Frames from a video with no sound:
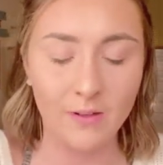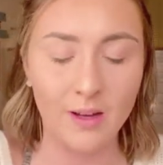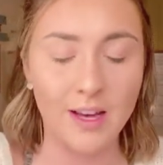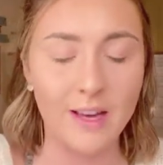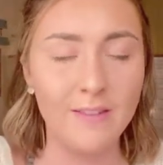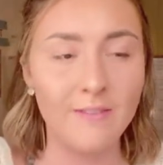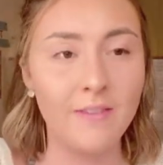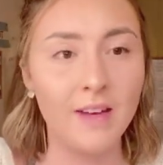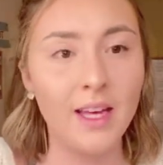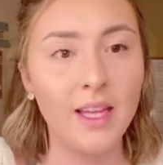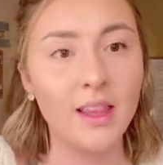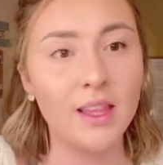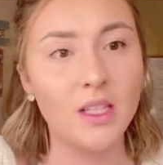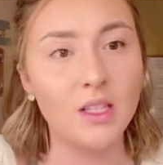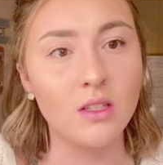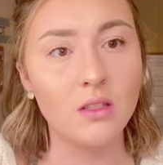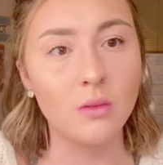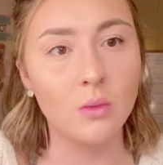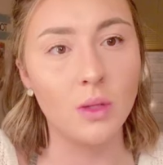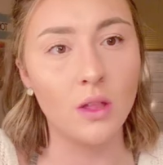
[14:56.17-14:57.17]
I find
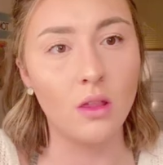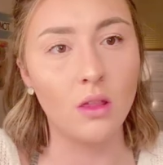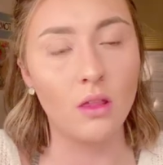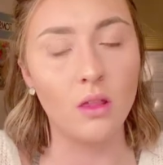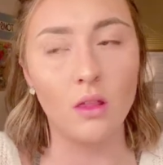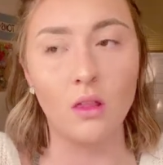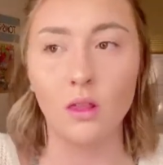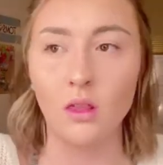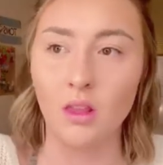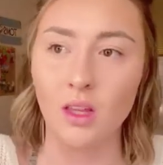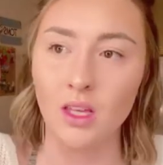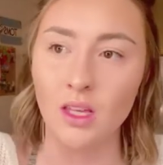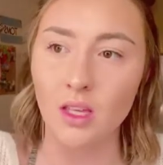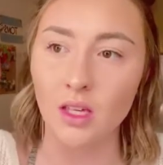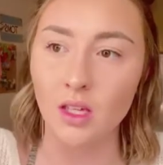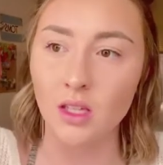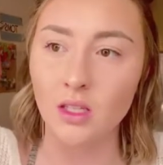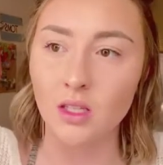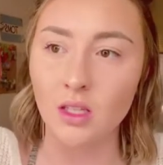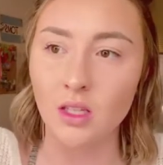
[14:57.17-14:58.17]
this one the
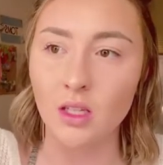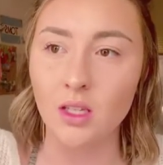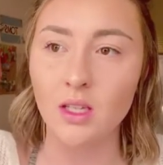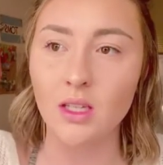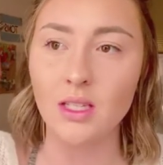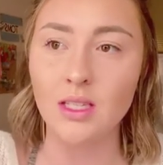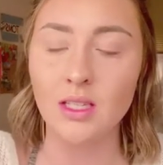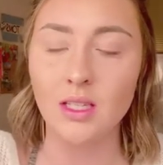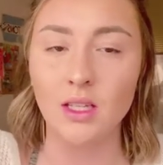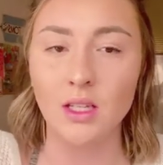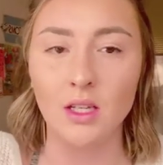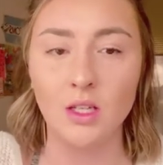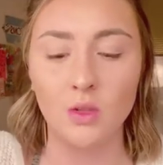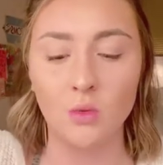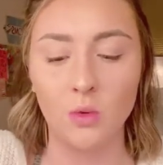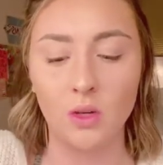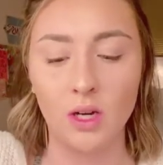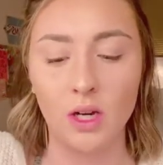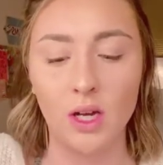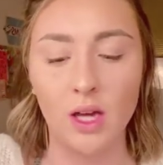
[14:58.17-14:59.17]
easiest because
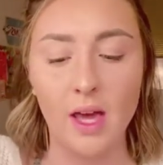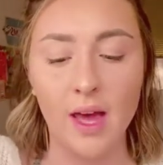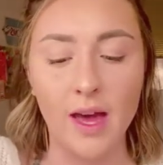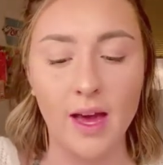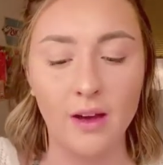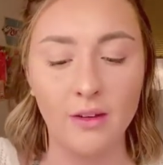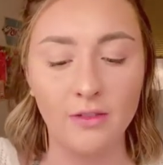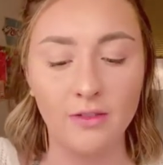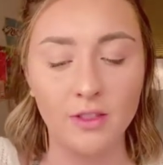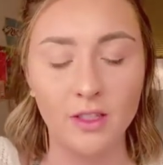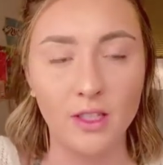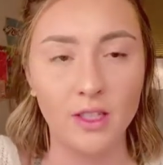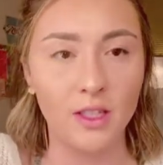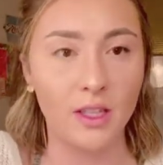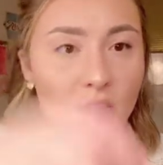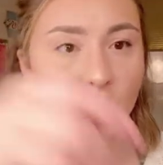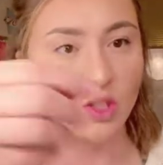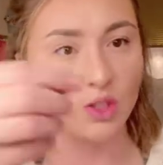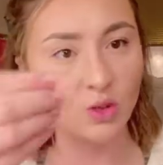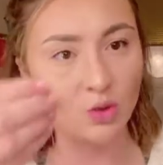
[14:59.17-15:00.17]
when I have to
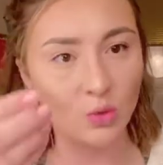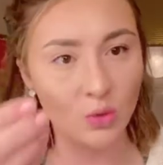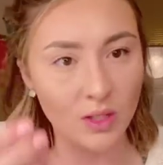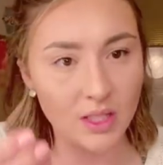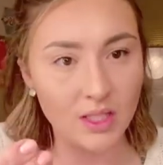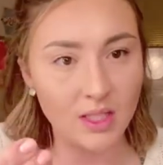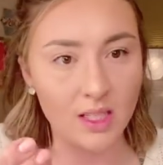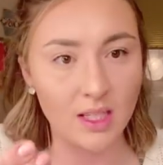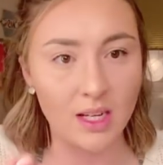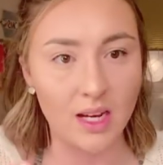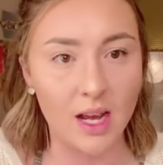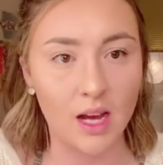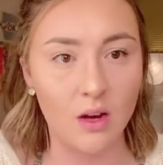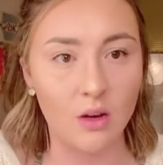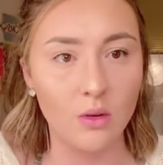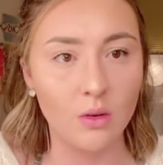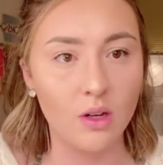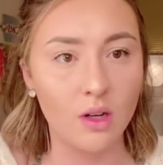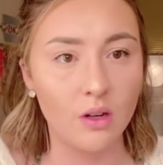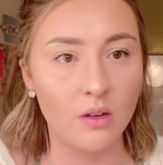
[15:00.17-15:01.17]
like squeeze it
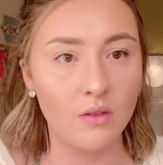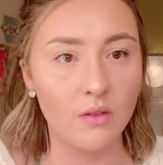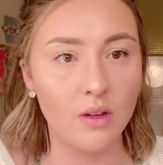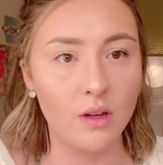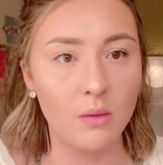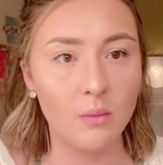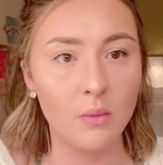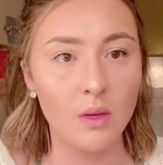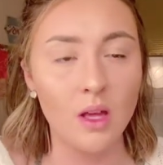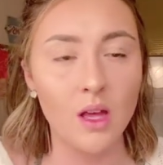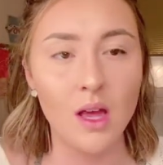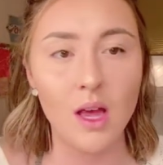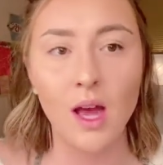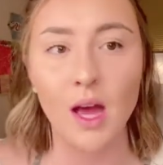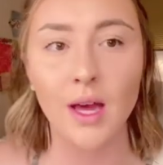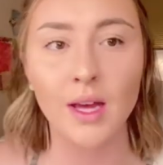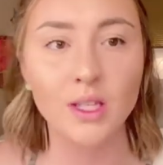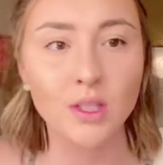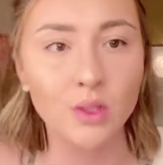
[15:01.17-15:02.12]
out of them, I